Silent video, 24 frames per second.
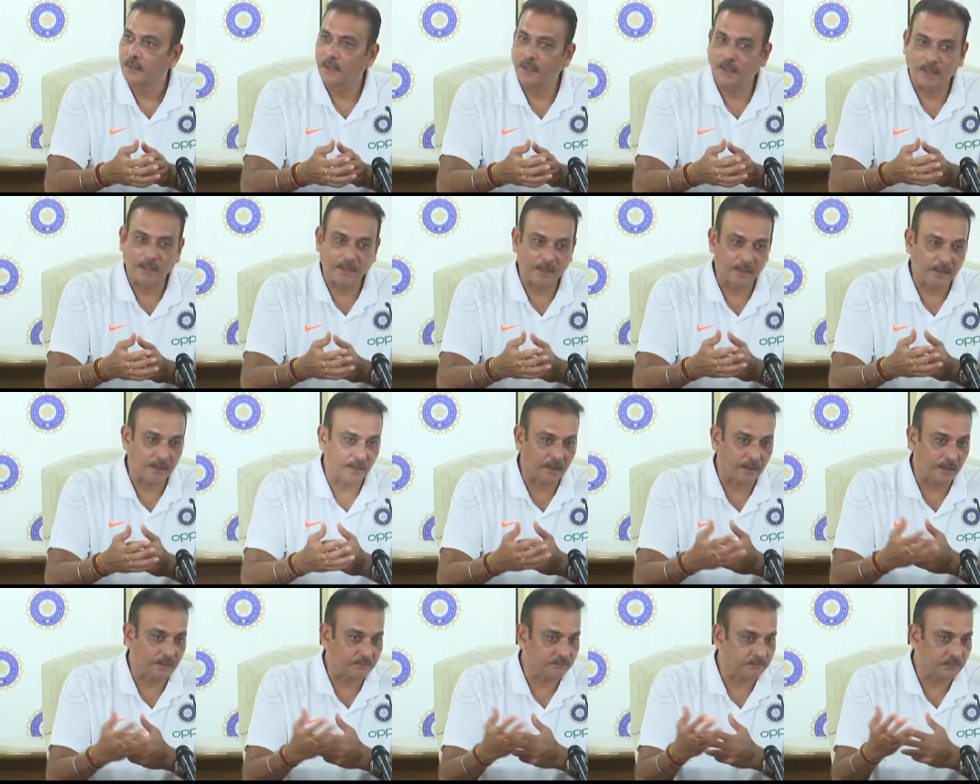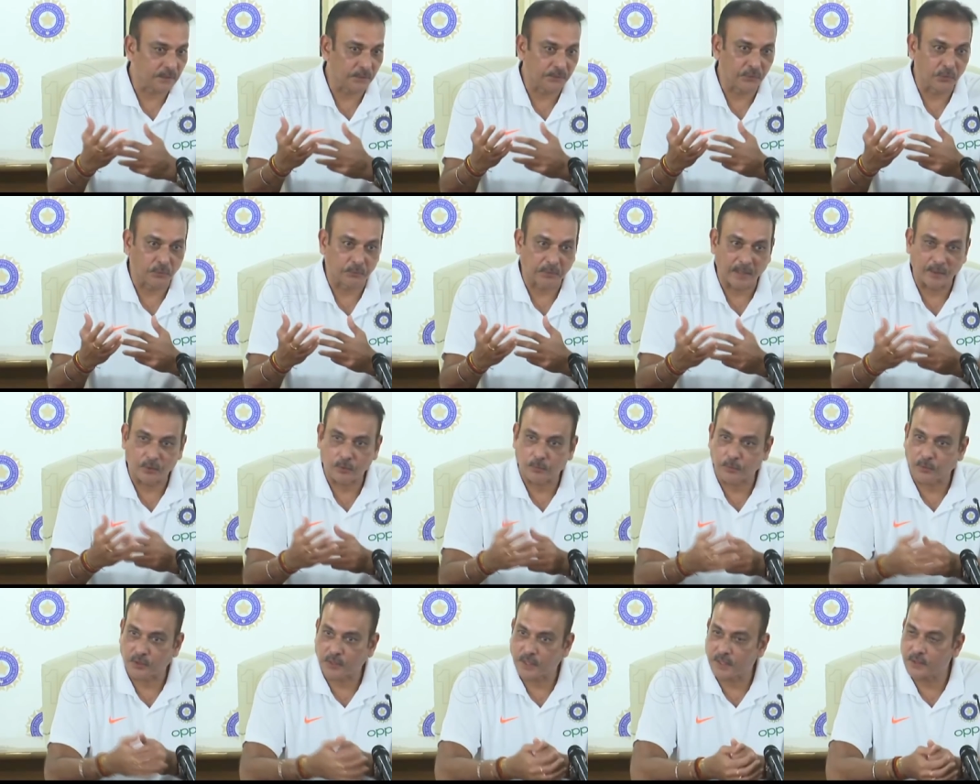And uh, if you play
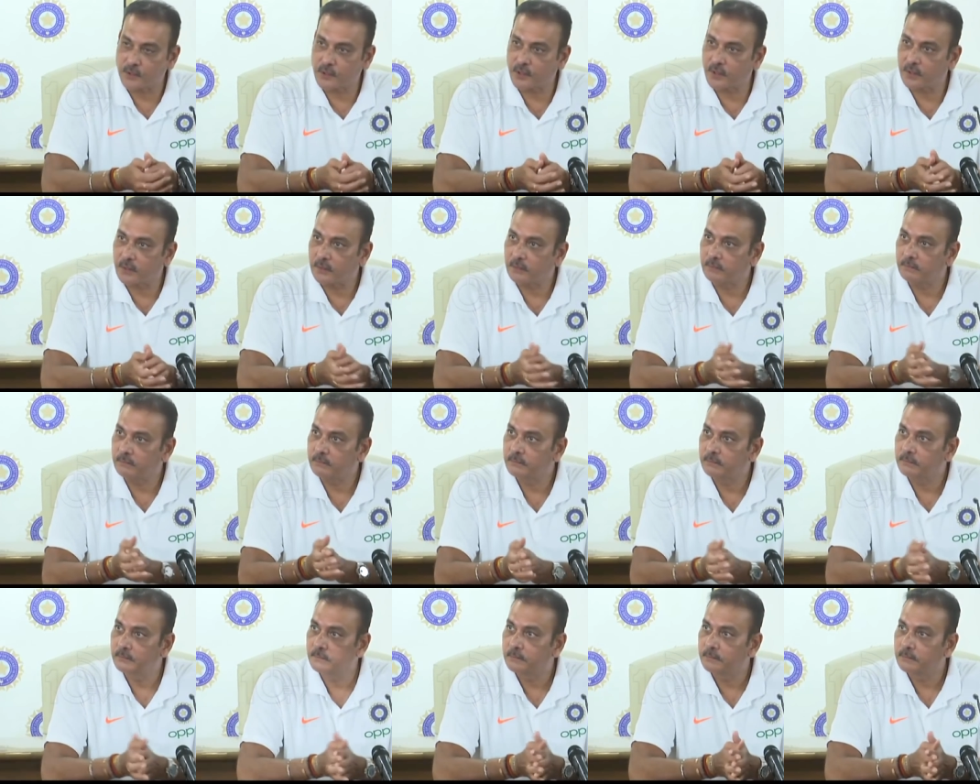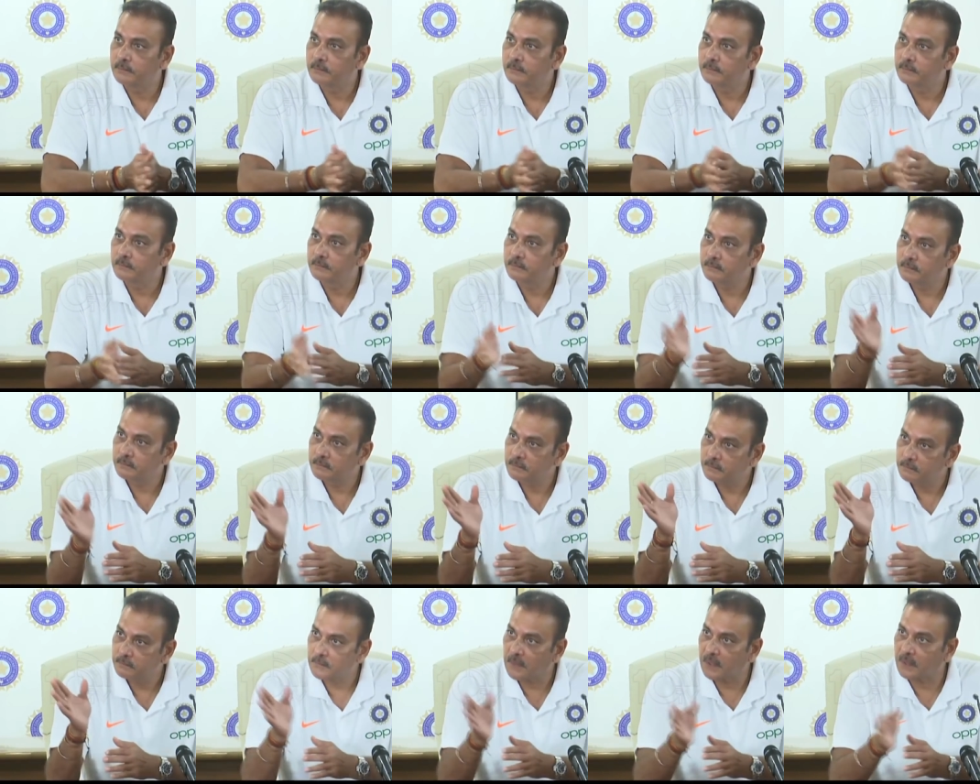to potential,
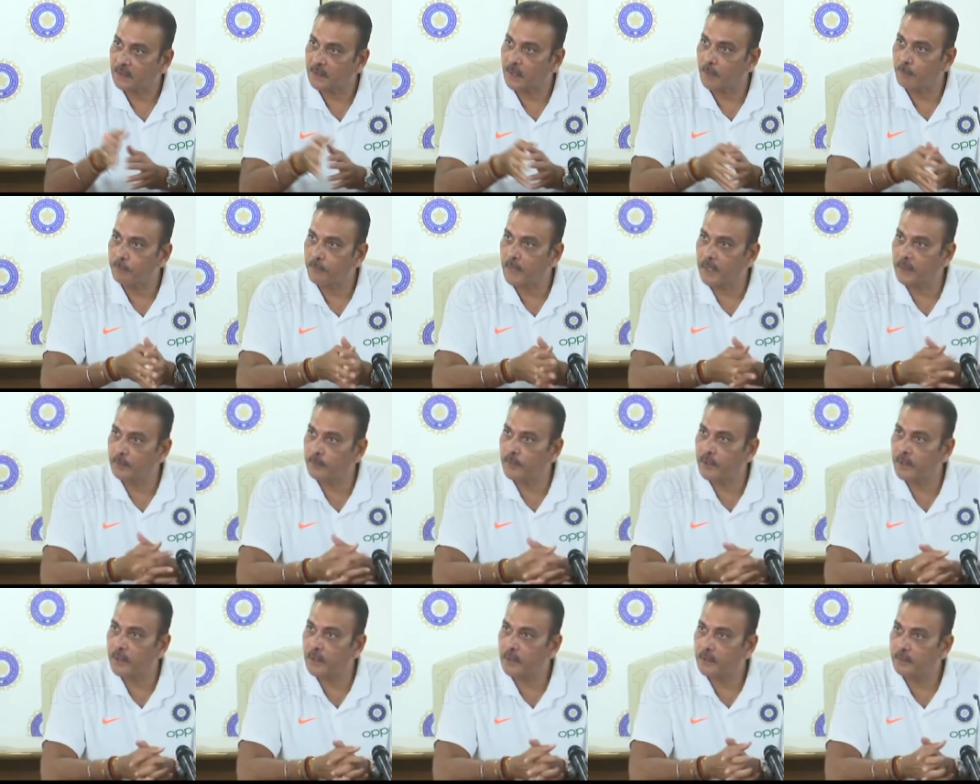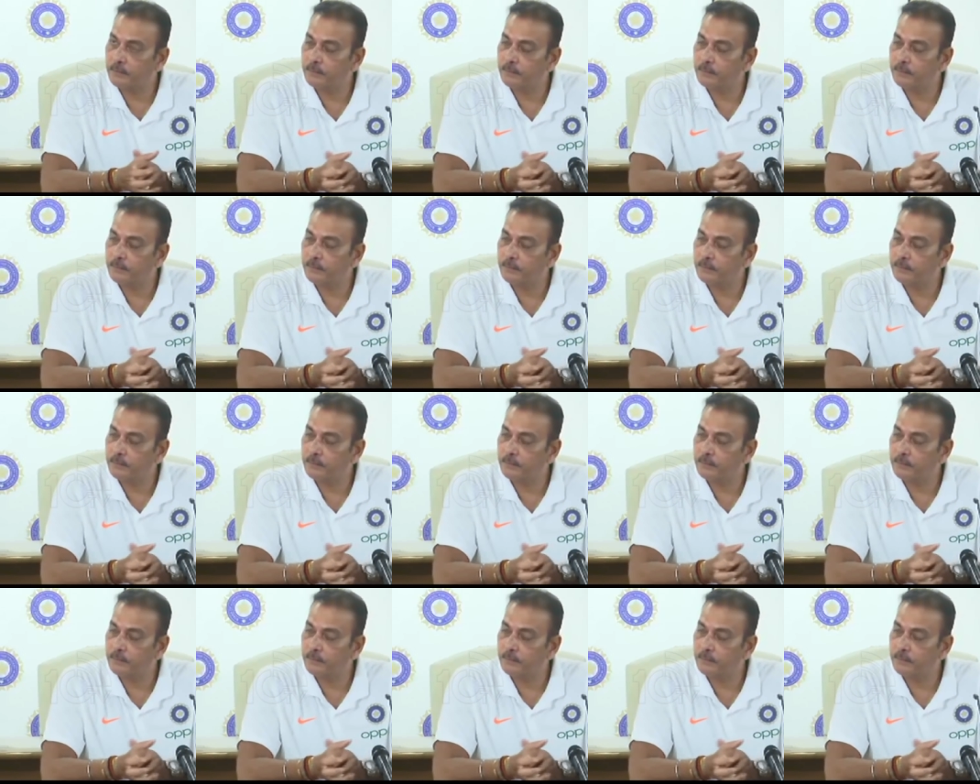that cup might be here.